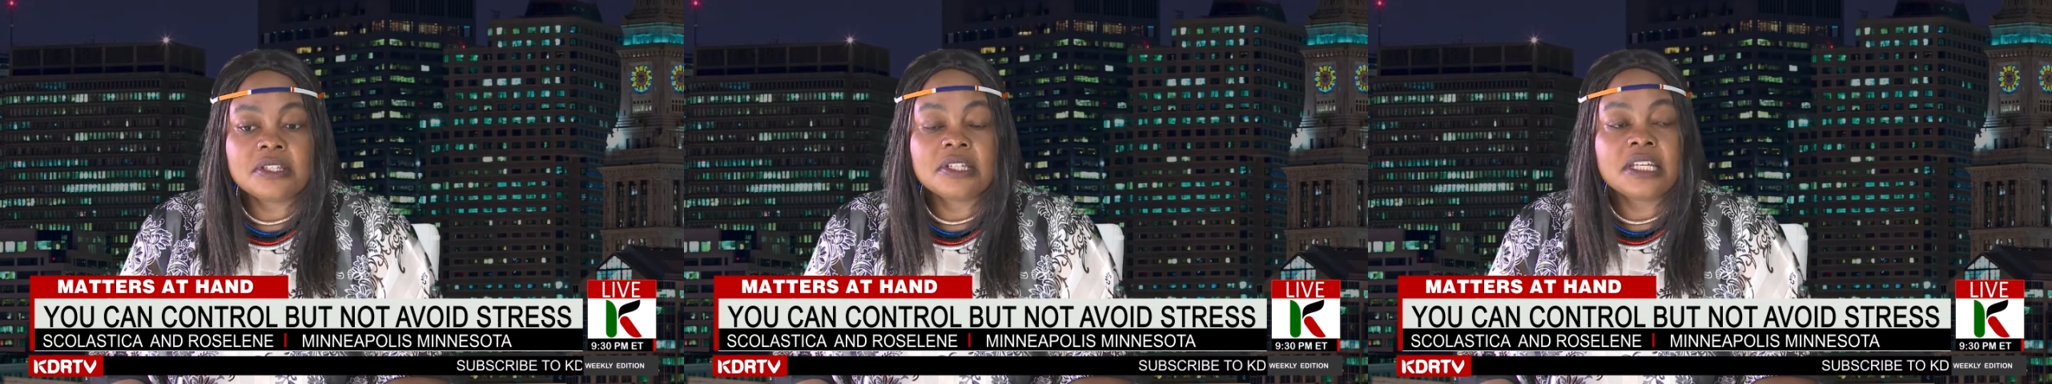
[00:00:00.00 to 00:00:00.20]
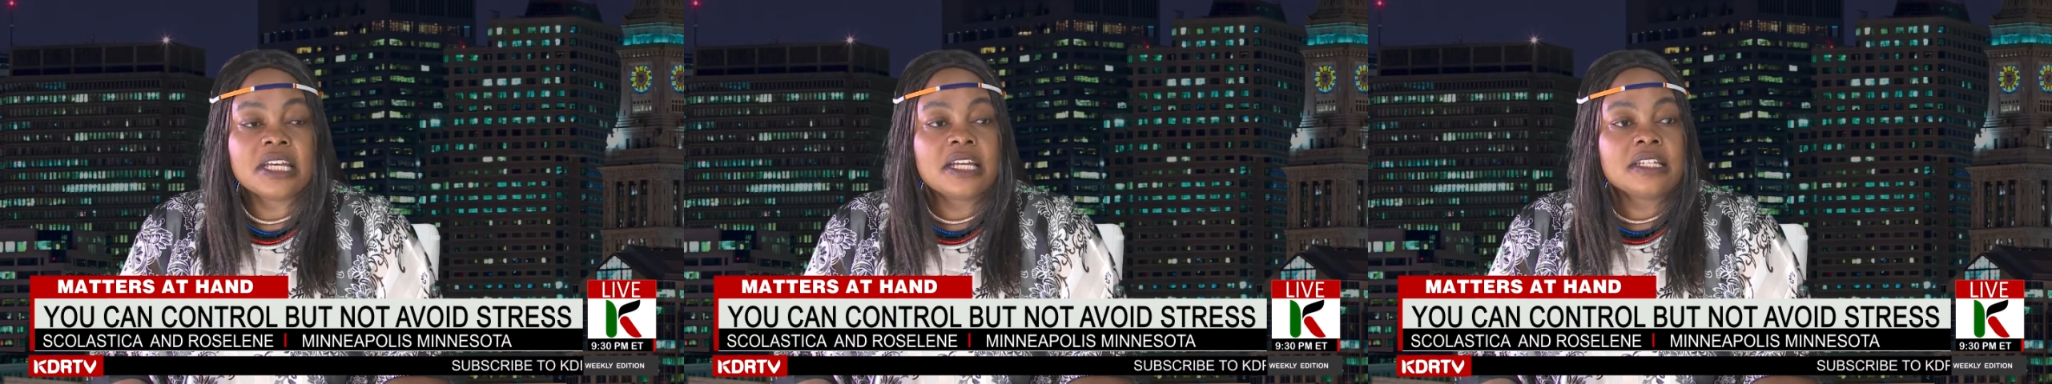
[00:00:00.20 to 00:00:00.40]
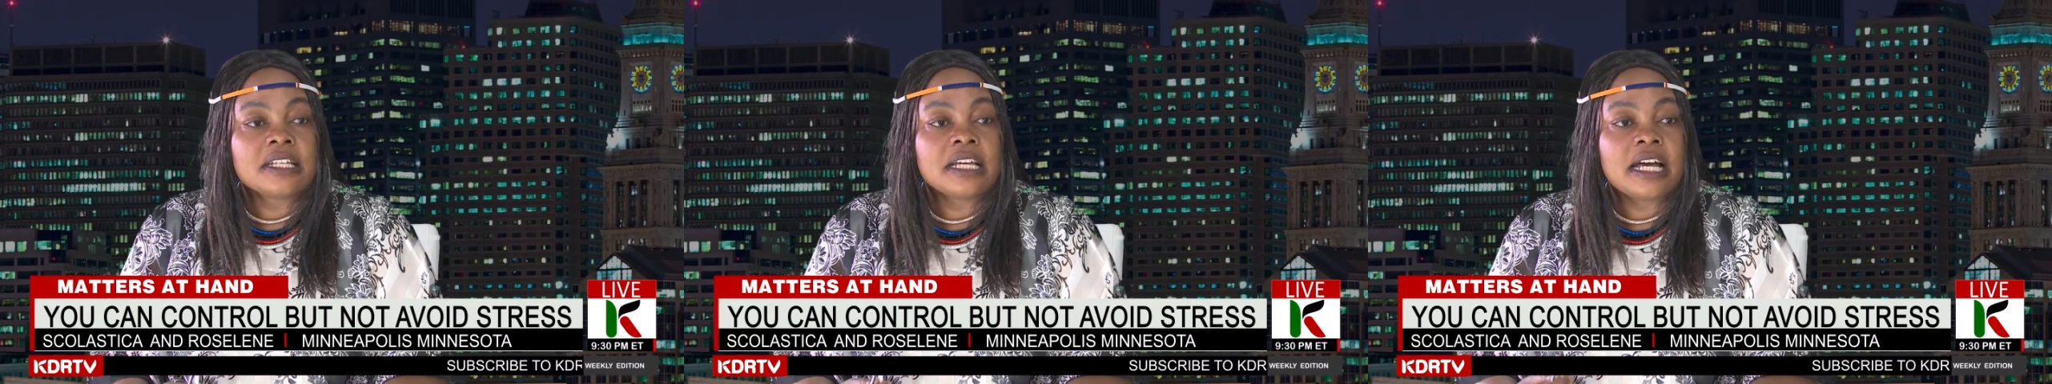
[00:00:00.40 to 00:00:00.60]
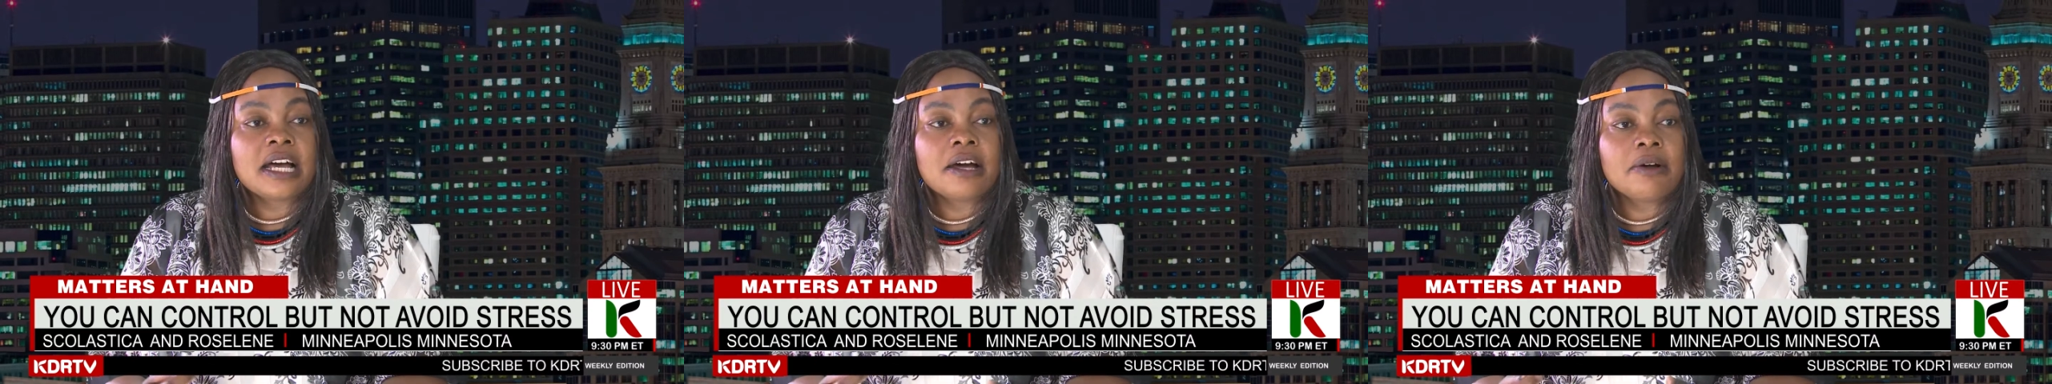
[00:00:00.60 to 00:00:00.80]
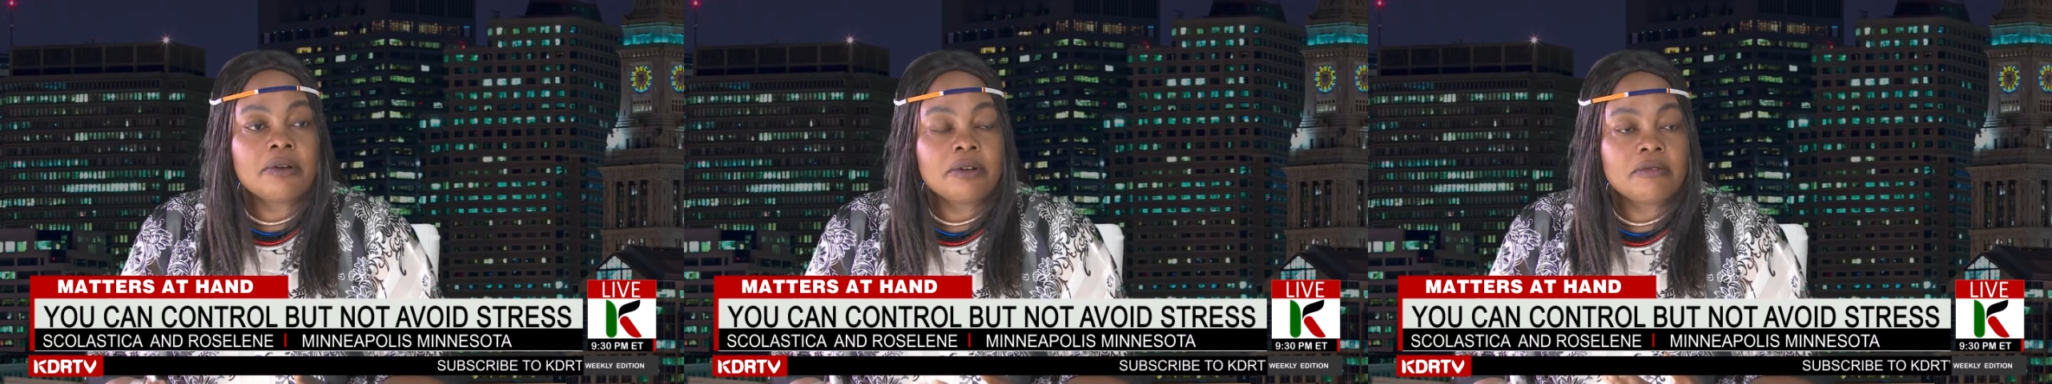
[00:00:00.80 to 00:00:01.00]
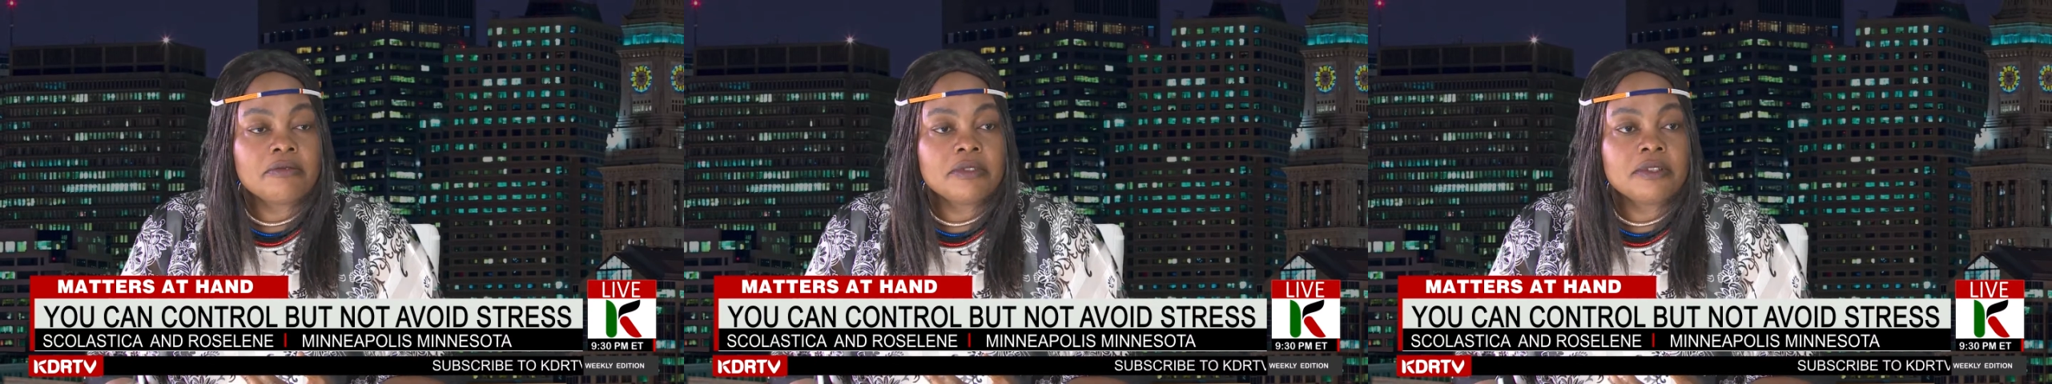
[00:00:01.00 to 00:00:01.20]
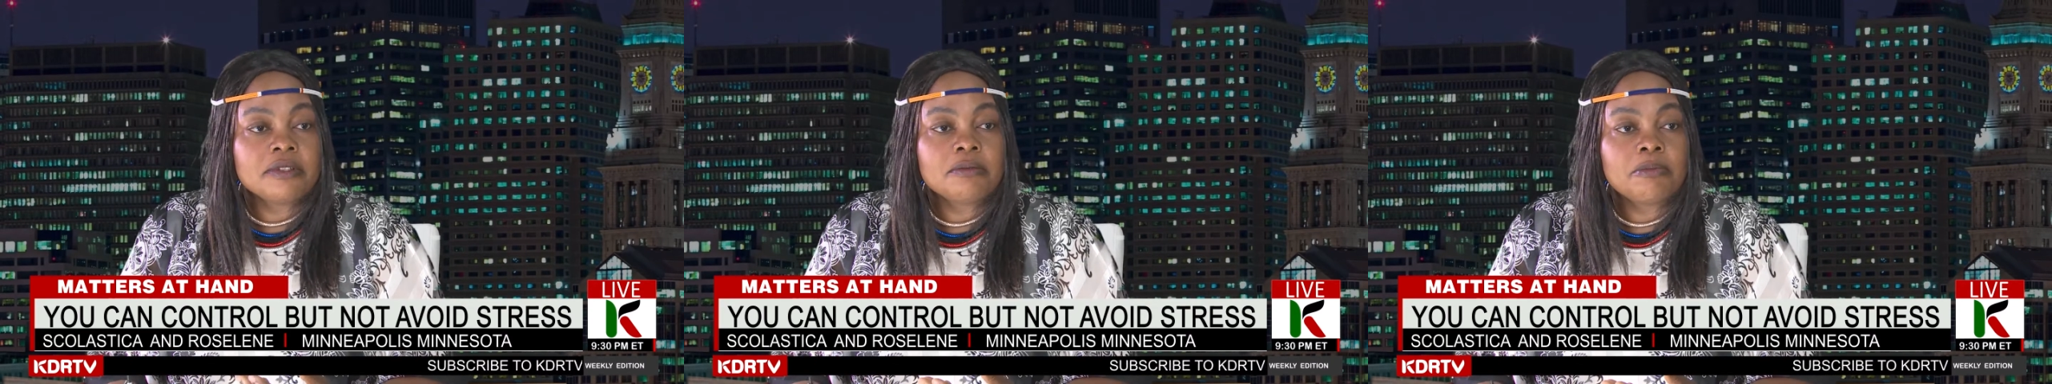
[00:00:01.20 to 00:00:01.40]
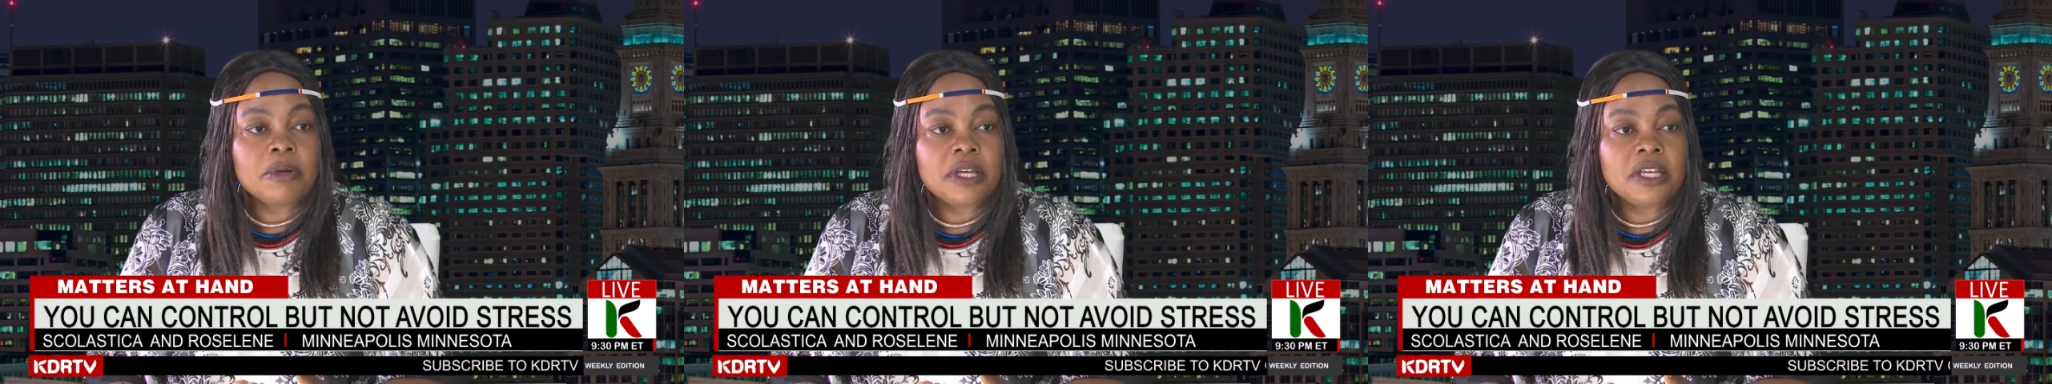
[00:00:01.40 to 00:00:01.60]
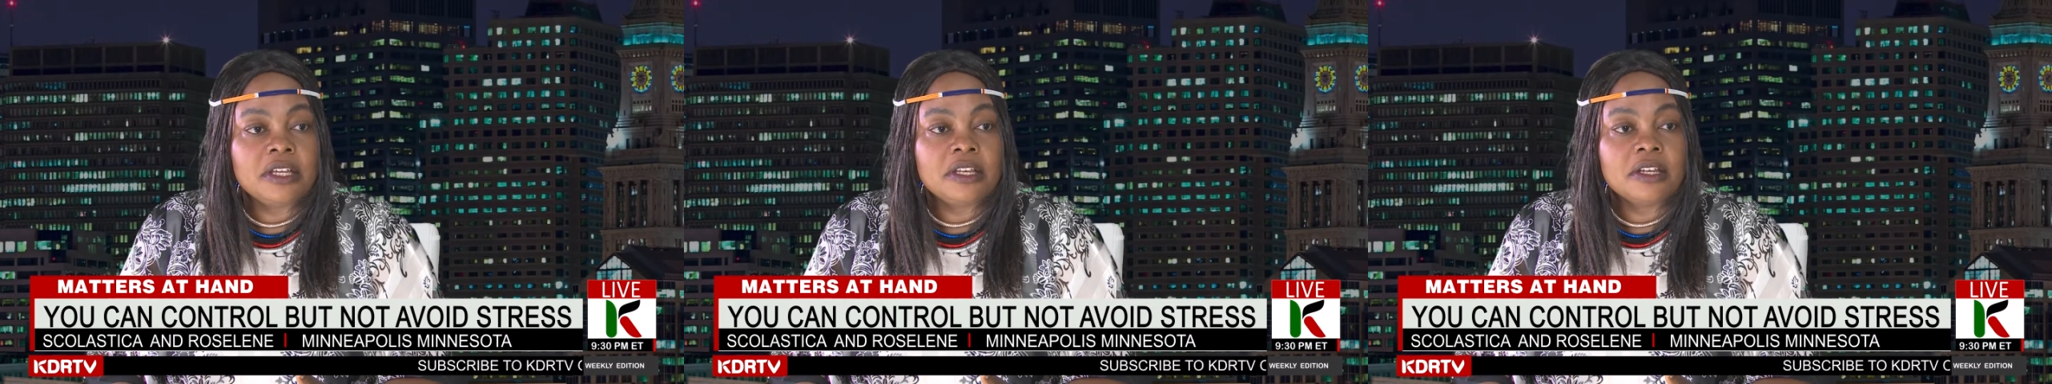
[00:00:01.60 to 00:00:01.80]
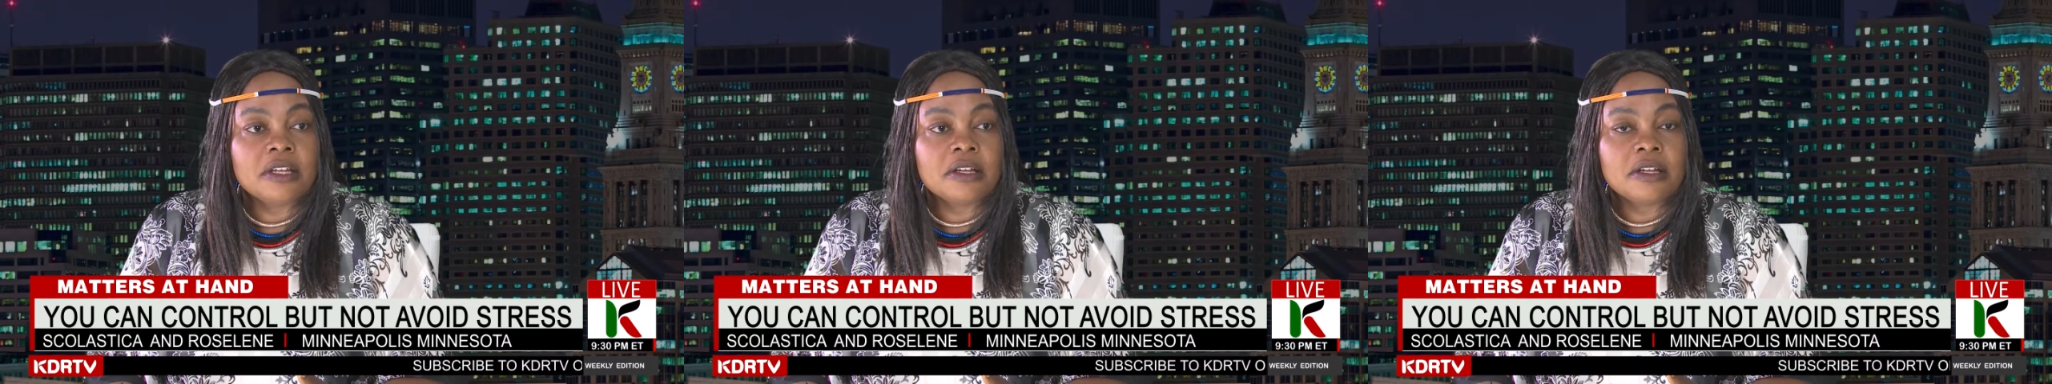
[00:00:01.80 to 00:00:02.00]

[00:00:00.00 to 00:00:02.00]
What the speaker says: get out of this pain.